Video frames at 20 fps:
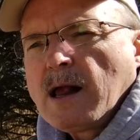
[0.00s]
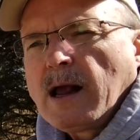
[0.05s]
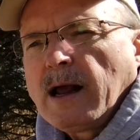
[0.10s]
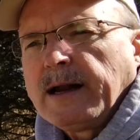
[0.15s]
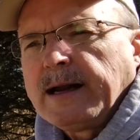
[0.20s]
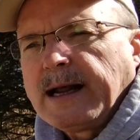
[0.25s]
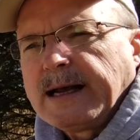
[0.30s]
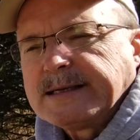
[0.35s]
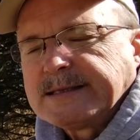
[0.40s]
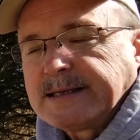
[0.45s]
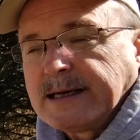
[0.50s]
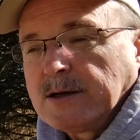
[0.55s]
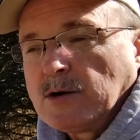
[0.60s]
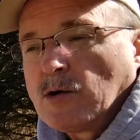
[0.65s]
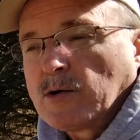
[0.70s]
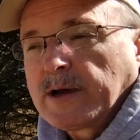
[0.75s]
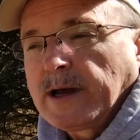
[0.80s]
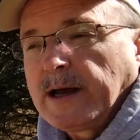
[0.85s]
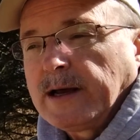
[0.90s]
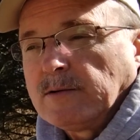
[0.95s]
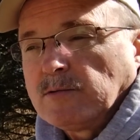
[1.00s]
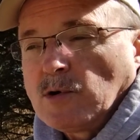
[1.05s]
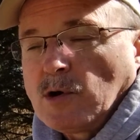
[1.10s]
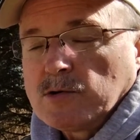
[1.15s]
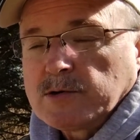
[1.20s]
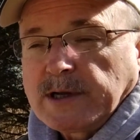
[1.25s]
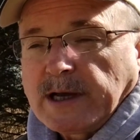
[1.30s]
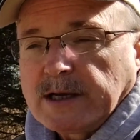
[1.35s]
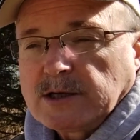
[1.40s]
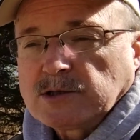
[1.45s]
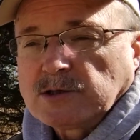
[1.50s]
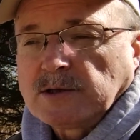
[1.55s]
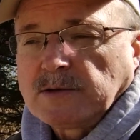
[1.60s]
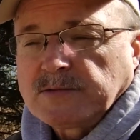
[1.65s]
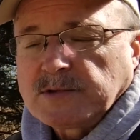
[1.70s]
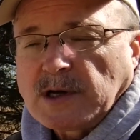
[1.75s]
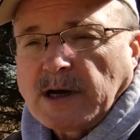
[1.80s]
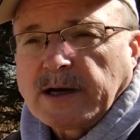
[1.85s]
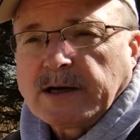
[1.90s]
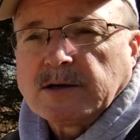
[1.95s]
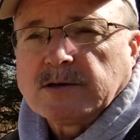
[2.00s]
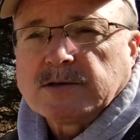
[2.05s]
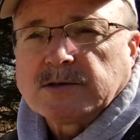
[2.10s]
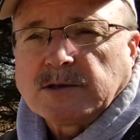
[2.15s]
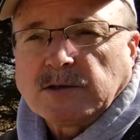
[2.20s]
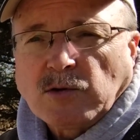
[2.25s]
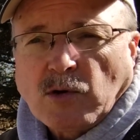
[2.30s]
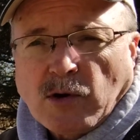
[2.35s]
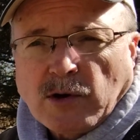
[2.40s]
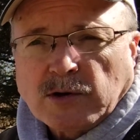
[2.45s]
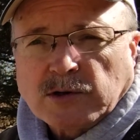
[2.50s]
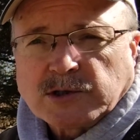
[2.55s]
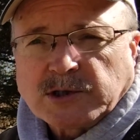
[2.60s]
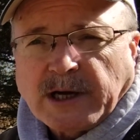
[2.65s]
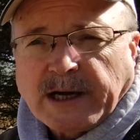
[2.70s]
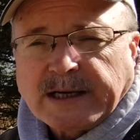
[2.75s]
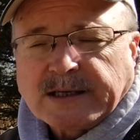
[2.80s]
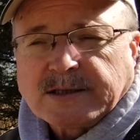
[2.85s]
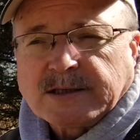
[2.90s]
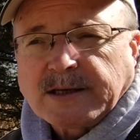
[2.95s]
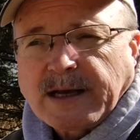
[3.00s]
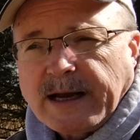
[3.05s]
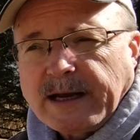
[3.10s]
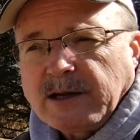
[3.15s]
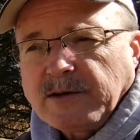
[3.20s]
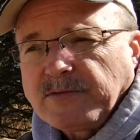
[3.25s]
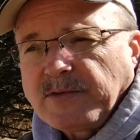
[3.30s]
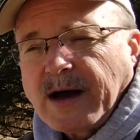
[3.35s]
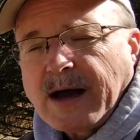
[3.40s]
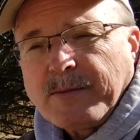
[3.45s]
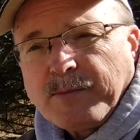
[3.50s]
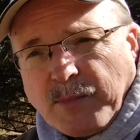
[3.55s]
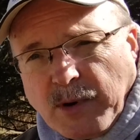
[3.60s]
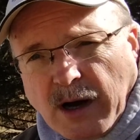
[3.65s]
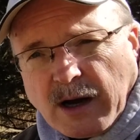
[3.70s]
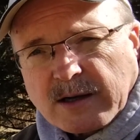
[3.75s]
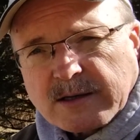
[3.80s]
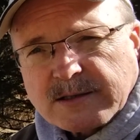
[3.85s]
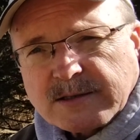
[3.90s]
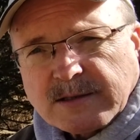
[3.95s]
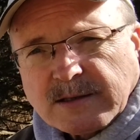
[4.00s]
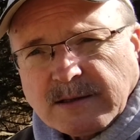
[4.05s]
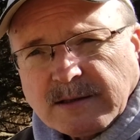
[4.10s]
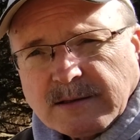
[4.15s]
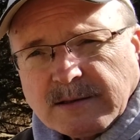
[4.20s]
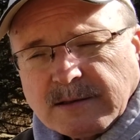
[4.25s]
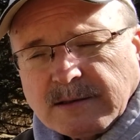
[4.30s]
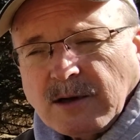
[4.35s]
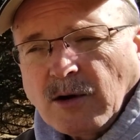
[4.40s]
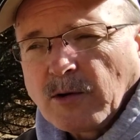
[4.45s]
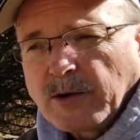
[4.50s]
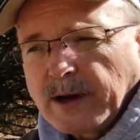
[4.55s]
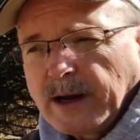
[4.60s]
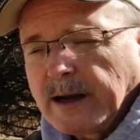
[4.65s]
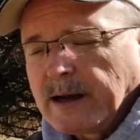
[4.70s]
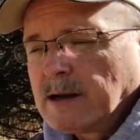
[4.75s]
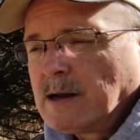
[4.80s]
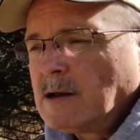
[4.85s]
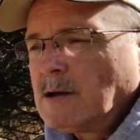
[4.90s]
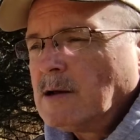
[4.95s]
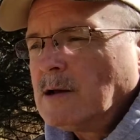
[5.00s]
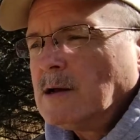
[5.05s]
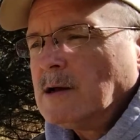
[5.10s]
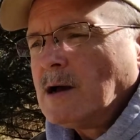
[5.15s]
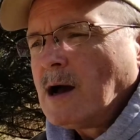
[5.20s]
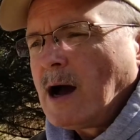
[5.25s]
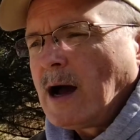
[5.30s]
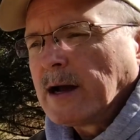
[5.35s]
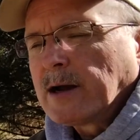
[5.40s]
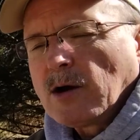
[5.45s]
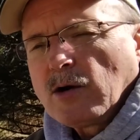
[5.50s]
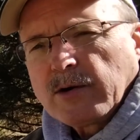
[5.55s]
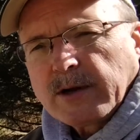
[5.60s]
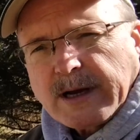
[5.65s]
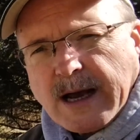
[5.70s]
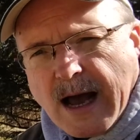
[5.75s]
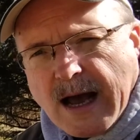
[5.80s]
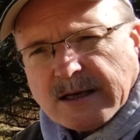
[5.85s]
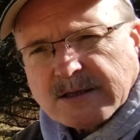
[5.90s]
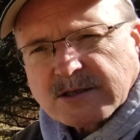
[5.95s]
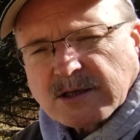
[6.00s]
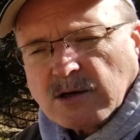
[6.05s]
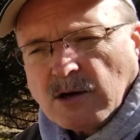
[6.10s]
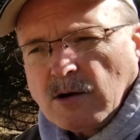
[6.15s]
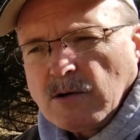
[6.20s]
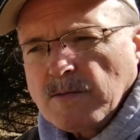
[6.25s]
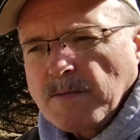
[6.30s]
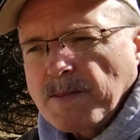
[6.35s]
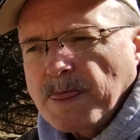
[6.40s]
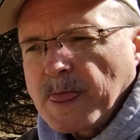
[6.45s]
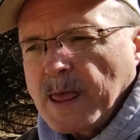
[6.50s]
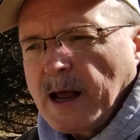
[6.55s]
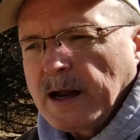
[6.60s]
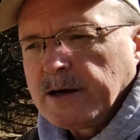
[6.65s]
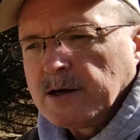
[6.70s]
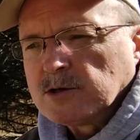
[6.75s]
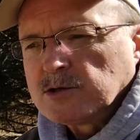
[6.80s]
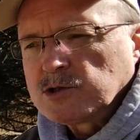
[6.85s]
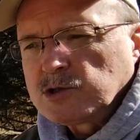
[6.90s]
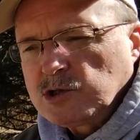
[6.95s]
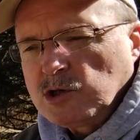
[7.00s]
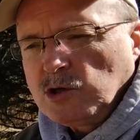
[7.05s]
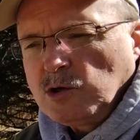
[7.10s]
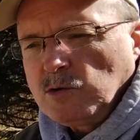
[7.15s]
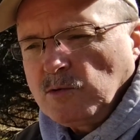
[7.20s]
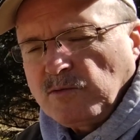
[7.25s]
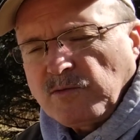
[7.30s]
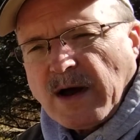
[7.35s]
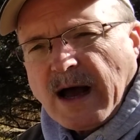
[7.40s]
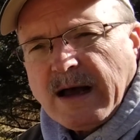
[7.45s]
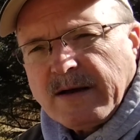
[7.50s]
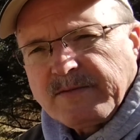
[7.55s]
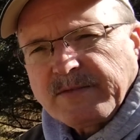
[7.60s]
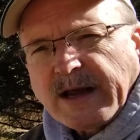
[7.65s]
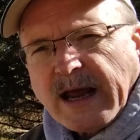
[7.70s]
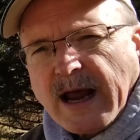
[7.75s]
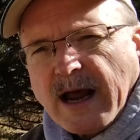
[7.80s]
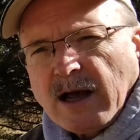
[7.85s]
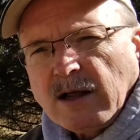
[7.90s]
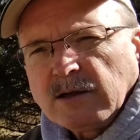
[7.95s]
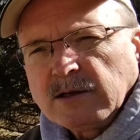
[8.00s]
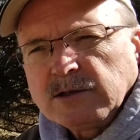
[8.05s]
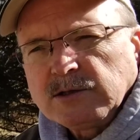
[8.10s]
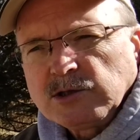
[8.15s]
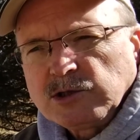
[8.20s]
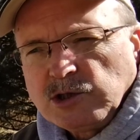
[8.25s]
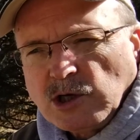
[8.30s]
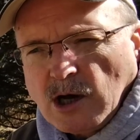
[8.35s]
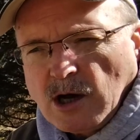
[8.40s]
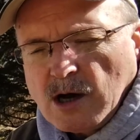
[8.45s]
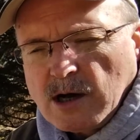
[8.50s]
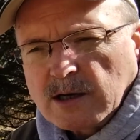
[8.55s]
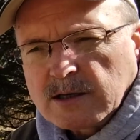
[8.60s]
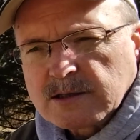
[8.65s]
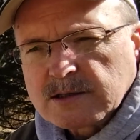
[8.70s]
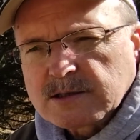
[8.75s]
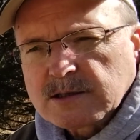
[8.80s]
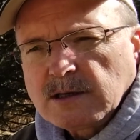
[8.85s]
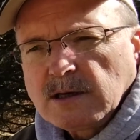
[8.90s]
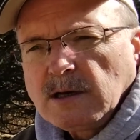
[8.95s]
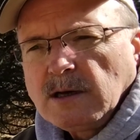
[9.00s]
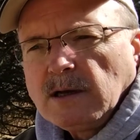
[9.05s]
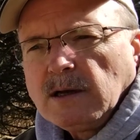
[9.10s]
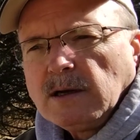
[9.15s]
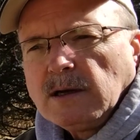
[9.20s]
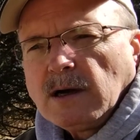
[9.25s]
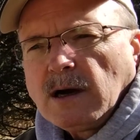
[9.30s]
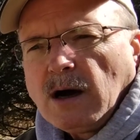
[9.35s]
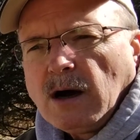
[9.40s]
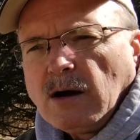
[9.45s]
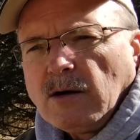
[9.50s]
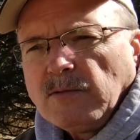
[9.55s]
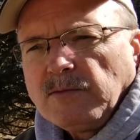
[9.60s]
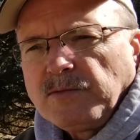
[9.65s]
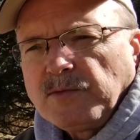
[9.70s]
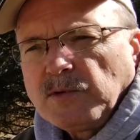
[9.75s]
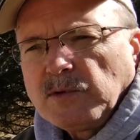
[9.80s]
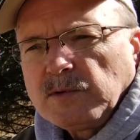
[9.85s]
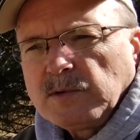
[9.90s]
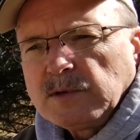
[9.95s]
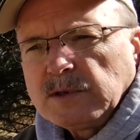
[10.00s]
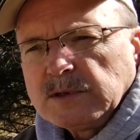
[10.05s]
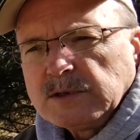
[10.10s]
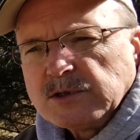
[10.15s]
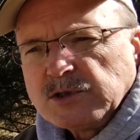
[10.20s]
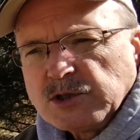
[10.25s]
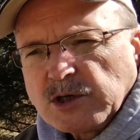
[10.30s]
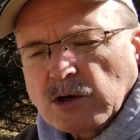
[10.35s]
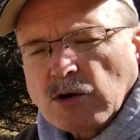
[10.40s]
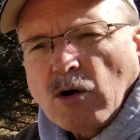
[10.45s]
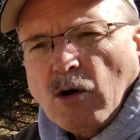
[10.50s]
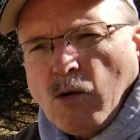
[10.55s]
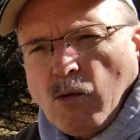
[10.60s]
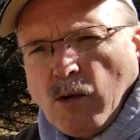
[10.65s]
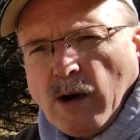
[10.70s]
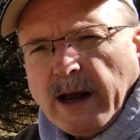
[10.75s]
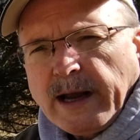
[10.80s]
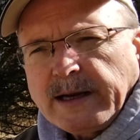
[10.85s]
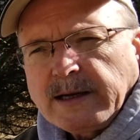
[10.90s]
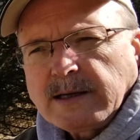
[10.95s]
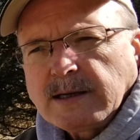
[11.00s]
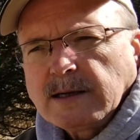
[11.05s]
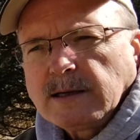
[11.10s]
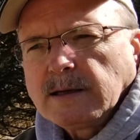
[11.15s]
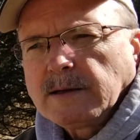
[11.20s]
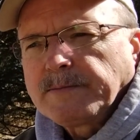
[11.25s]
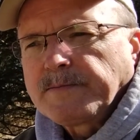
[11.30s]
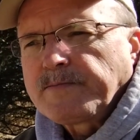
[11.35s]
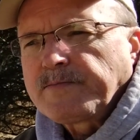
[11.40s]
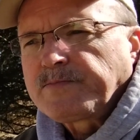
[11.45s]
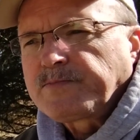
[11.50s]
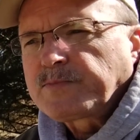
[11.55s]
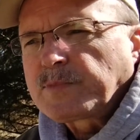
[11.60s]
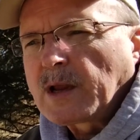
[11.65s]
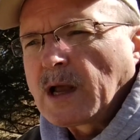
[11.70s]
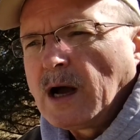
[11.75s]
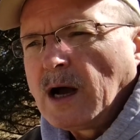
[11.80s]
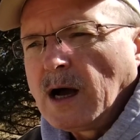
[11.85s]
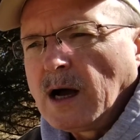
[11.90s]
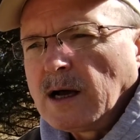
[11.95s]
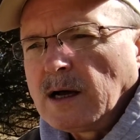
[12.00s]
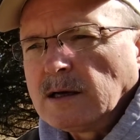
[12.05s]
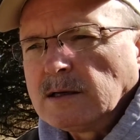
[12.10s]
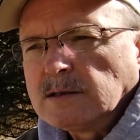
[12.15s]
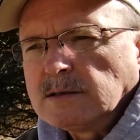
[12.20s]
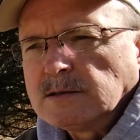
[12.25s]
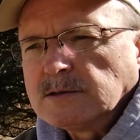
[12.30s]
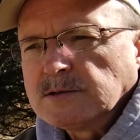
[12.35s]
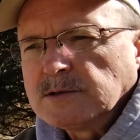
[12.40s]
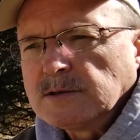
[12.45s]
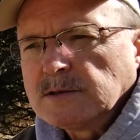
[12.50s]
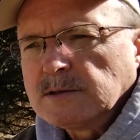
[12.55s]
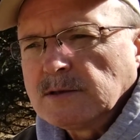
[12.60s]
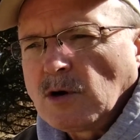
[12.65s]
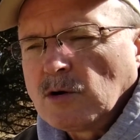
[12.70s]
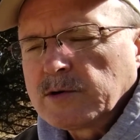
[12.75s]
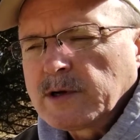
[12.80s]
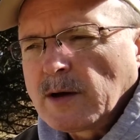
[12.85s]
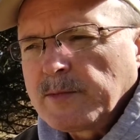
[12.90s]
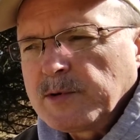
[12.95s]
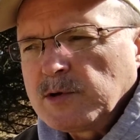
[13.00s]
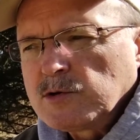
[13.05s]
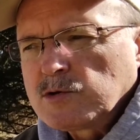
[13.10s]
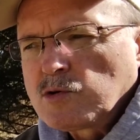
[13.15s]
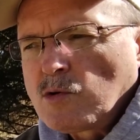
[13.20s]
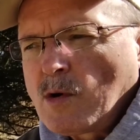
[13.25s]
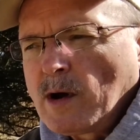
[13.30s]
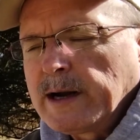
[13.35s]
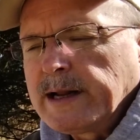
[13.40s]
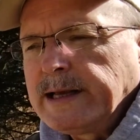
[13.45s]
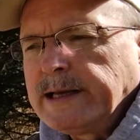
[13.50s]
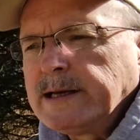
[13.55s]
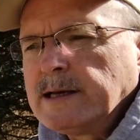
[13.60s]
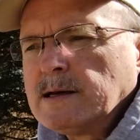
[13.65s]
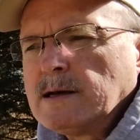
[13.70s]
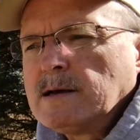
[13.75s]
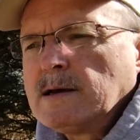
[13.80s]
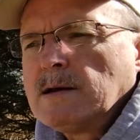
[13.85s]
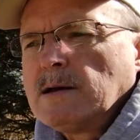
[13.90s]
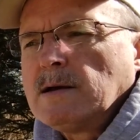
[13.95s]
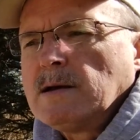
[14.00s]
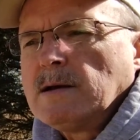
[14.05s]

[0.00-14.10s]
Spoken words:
and I said, okay, rotation of tires and oil change is 85 bucks. Okay, I go to Costco and there's two 5-gallon jugs of zero weight OW20